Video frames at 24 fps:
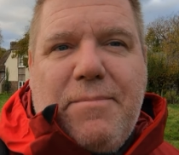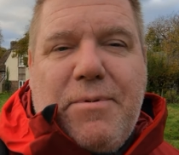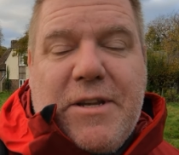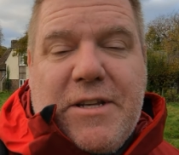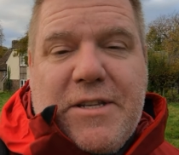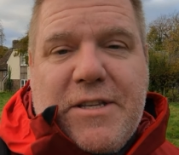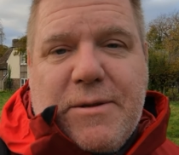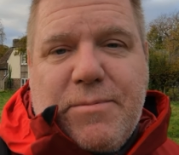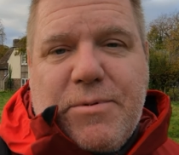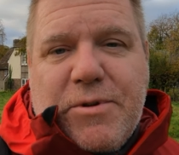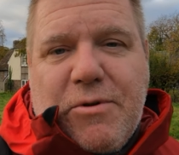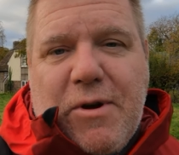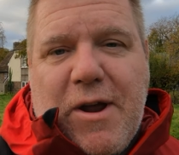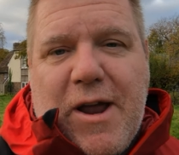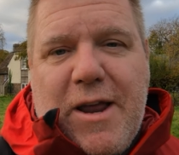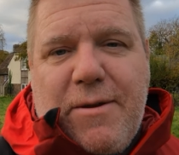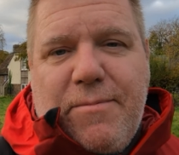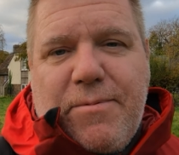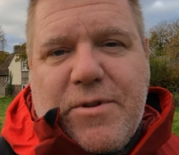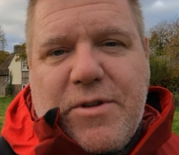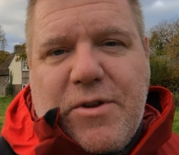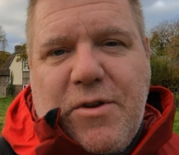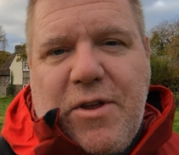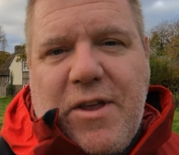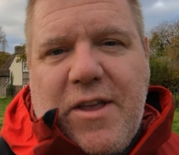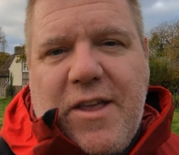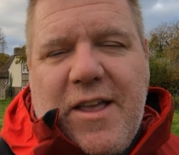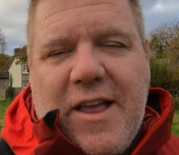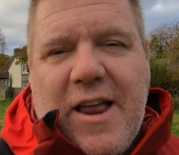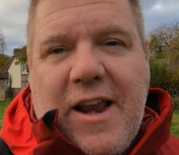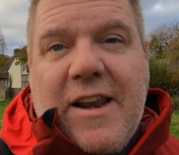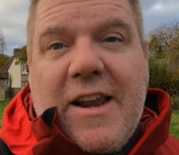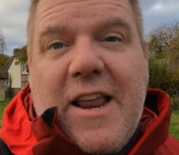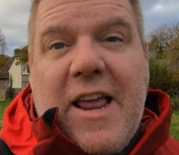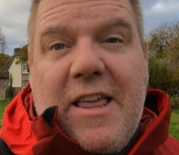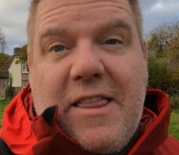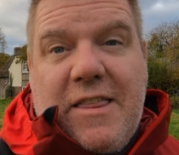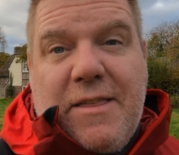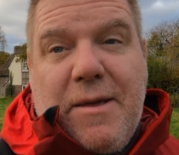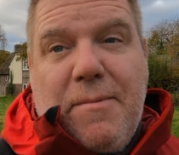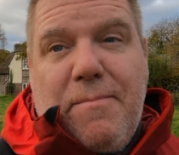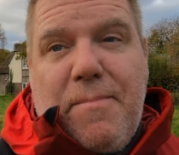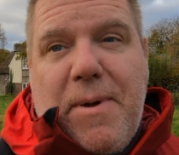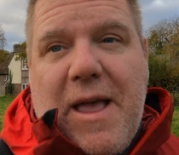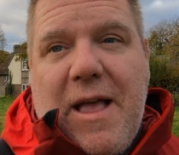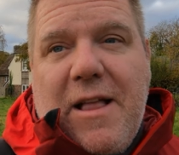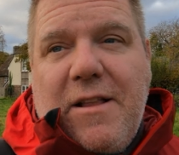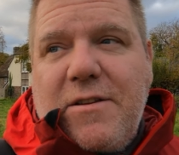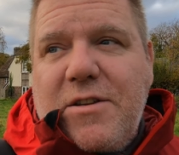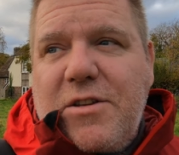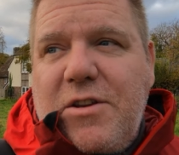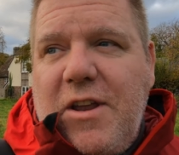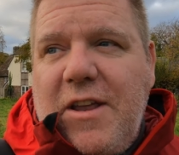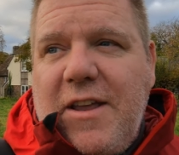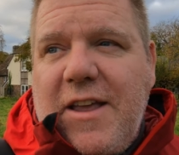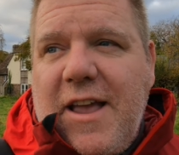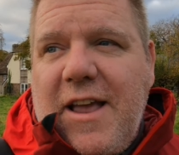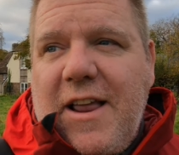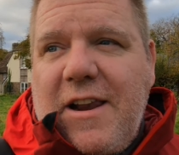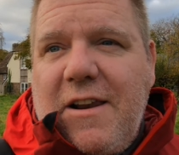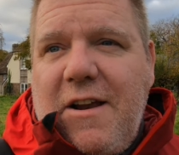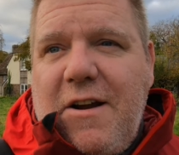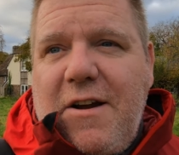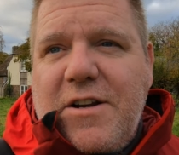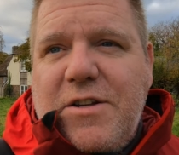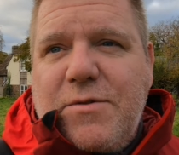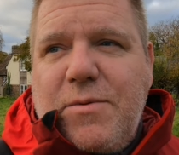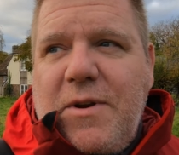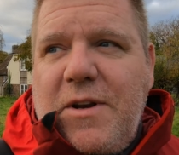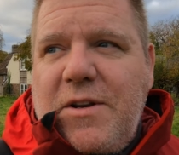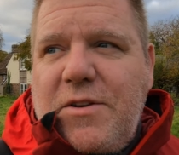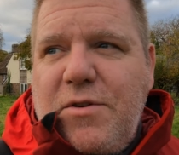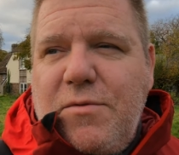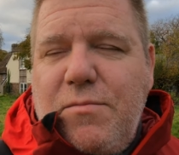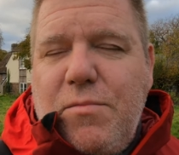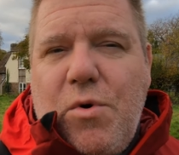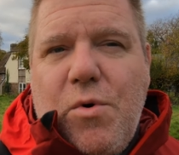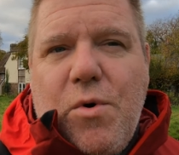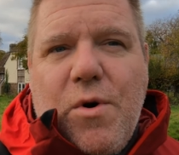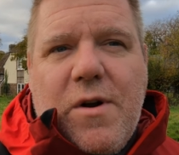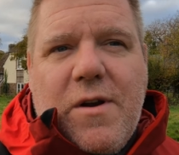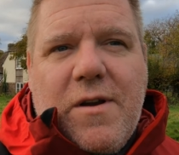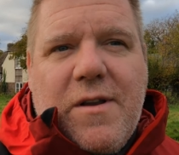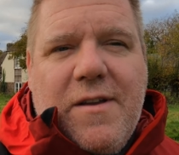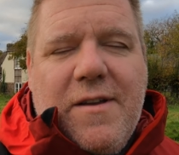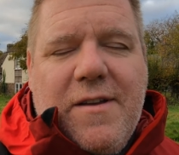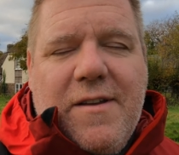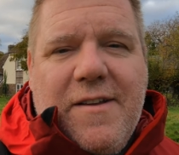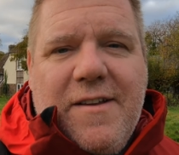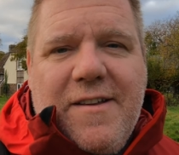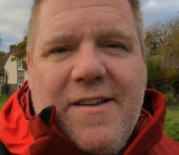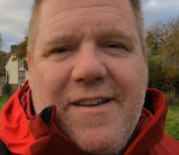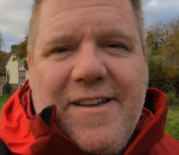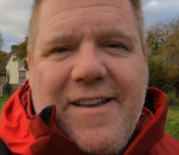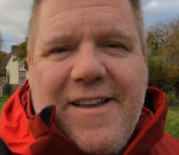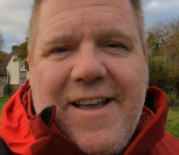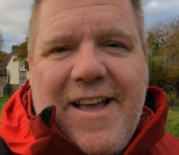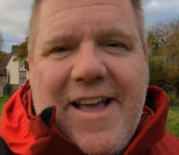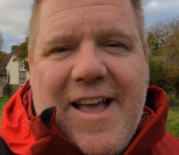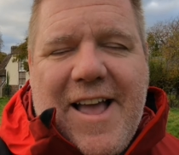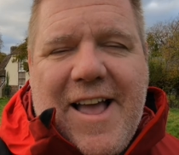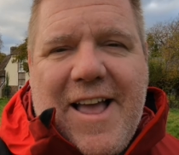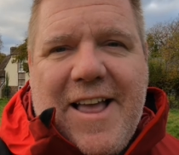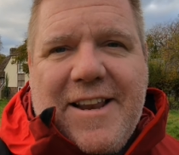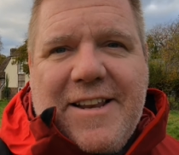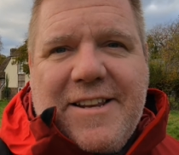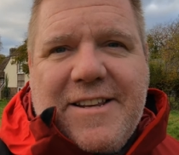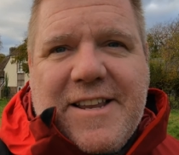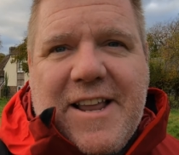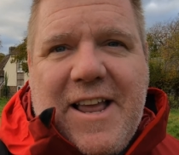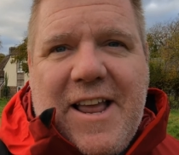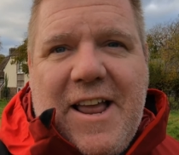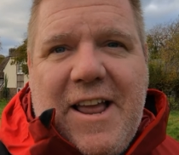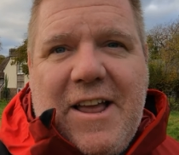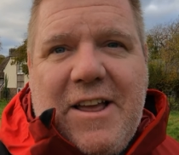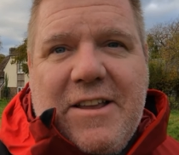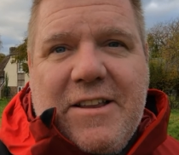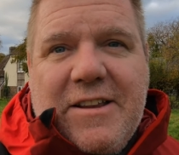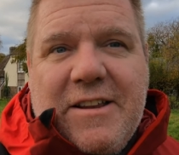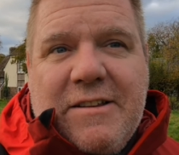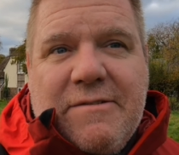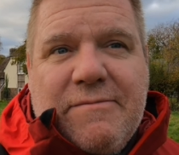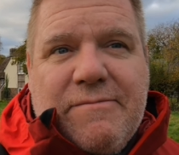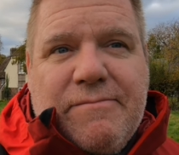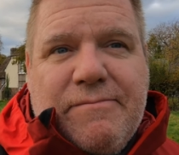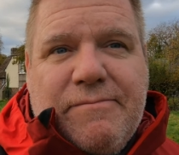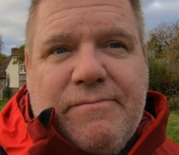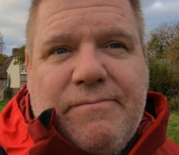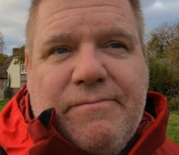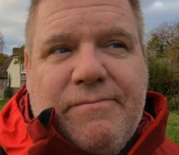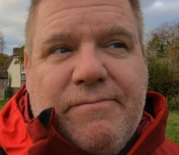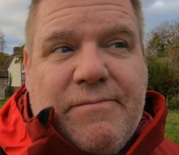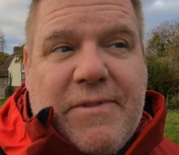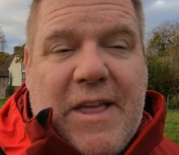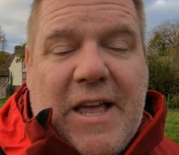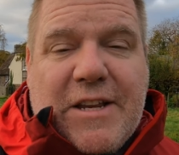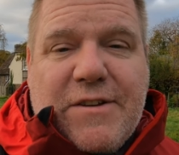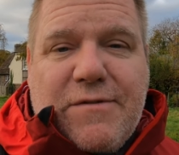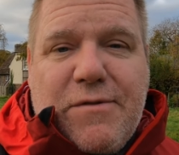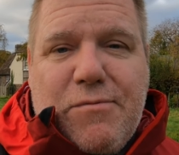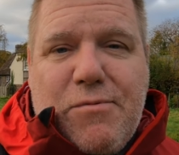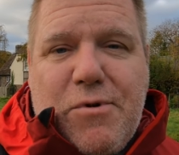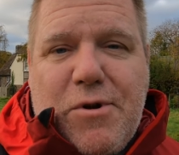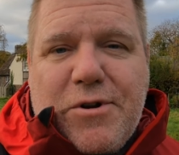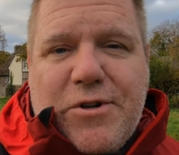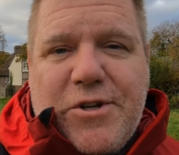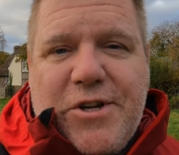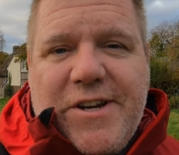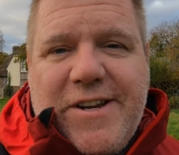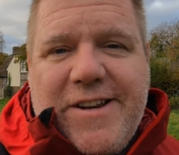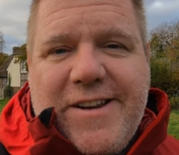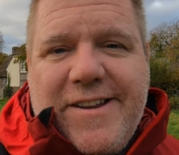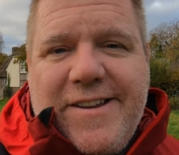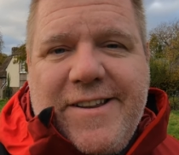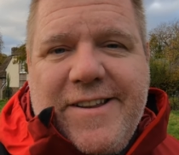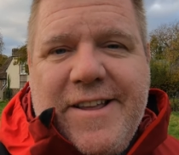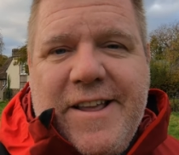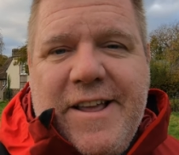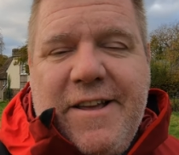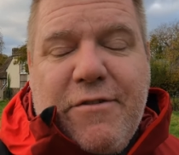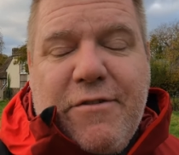please subscribe and hit the bell so you get alerts when I do more. And thanks for watching. If